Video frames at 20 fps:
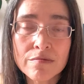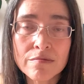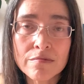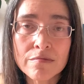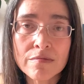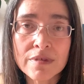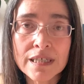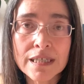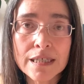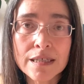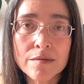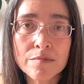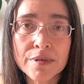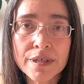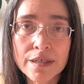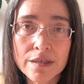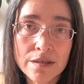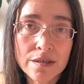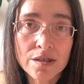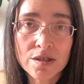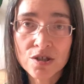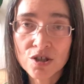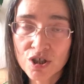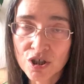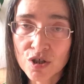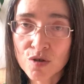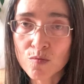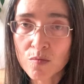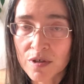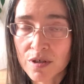really, because it's
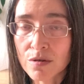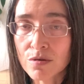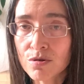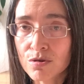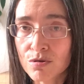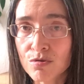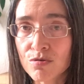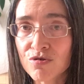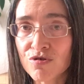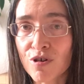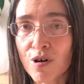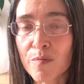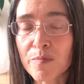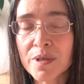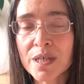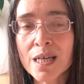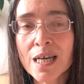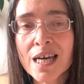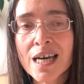just one or two drops.